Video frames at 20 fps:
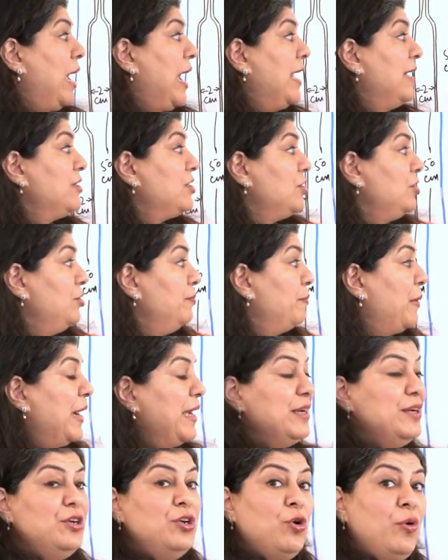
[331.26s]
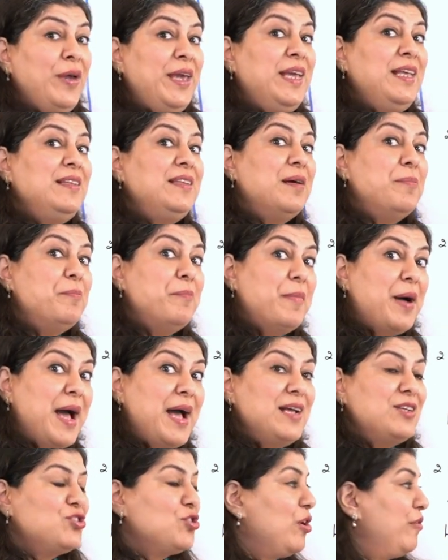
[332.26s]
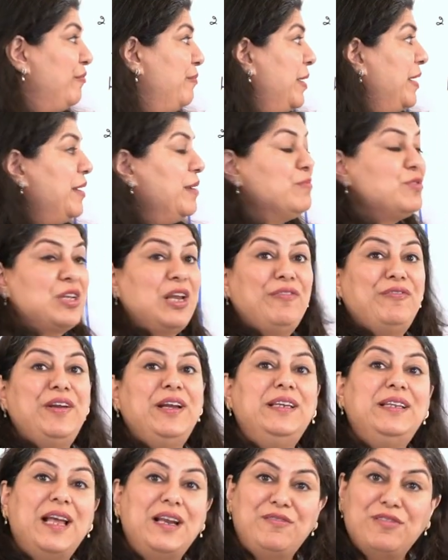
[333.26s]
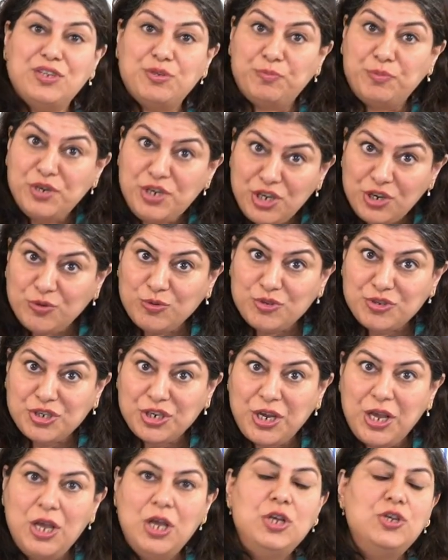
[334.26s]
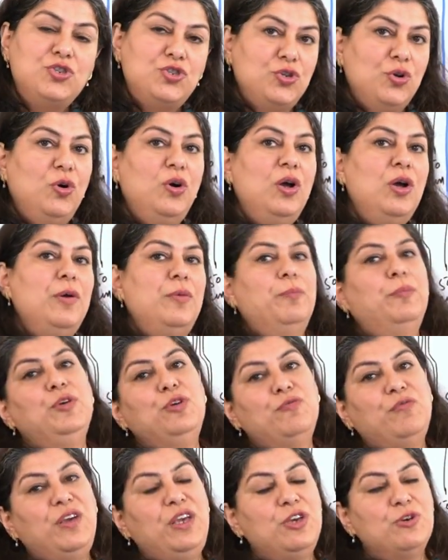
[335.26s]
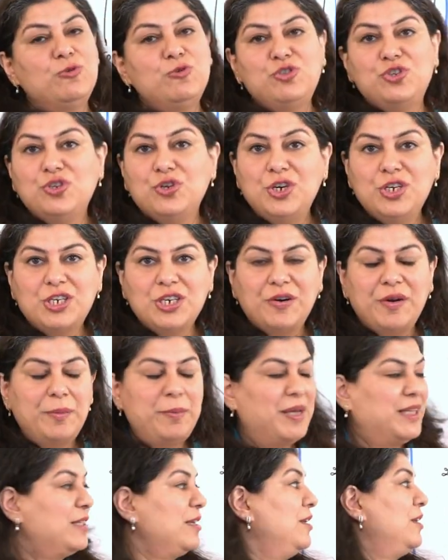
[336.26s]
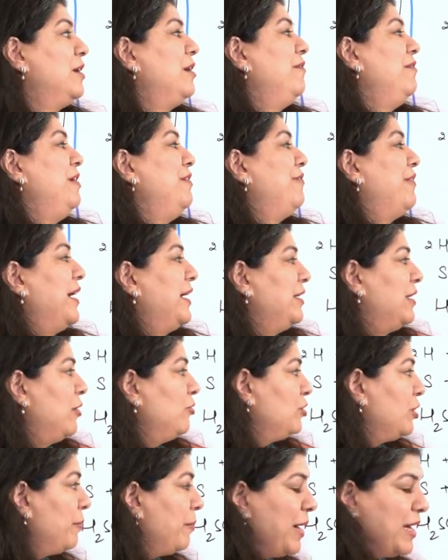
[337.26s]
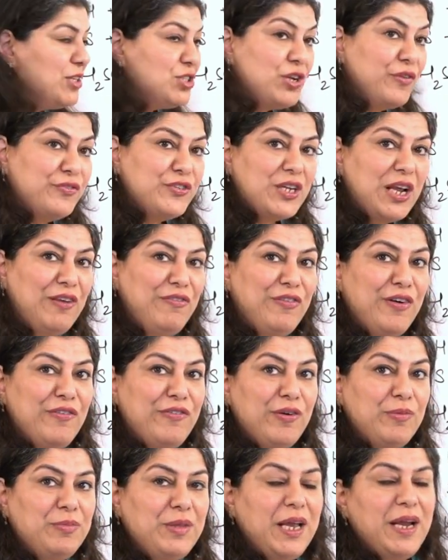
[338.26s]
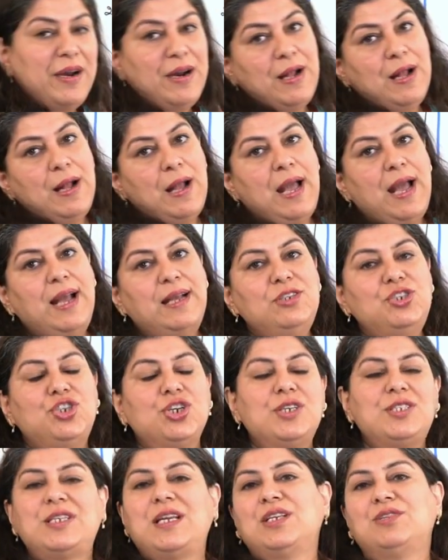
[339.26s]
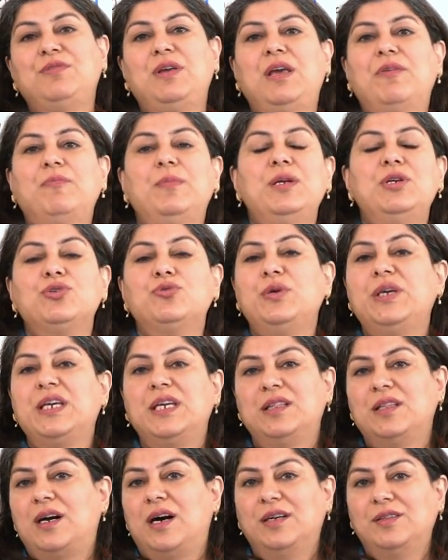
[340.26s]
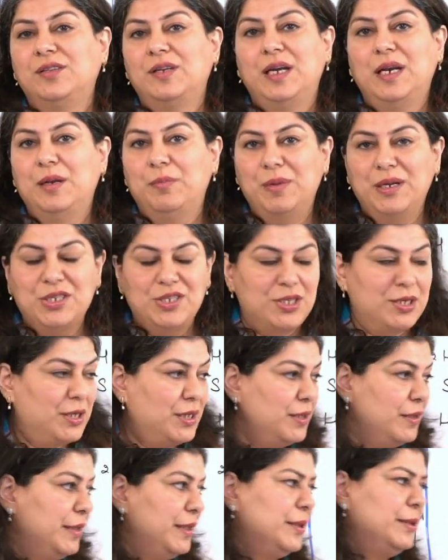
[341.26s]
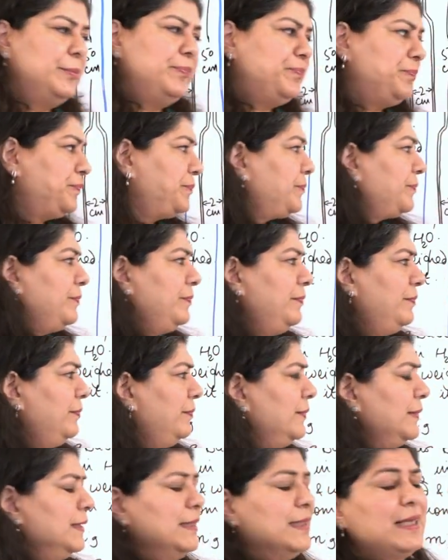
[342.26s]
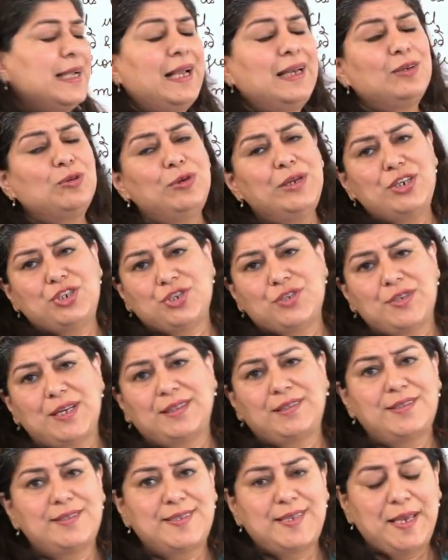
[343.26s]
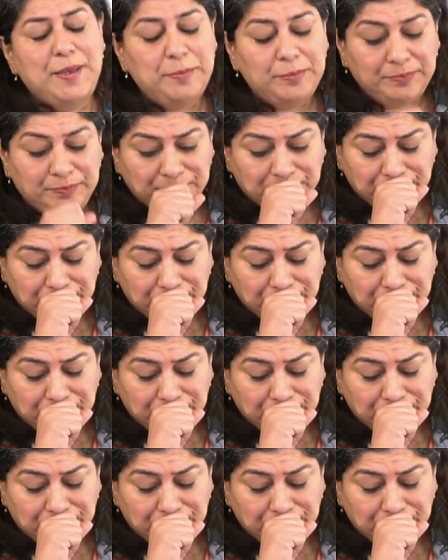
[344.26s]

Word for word: and by knowing the mass of barium sulfate that was produced. So we use unitary method, we find out the mass of sulfur from there and just as we have been doing in the other elements earlier, the calculations are the same.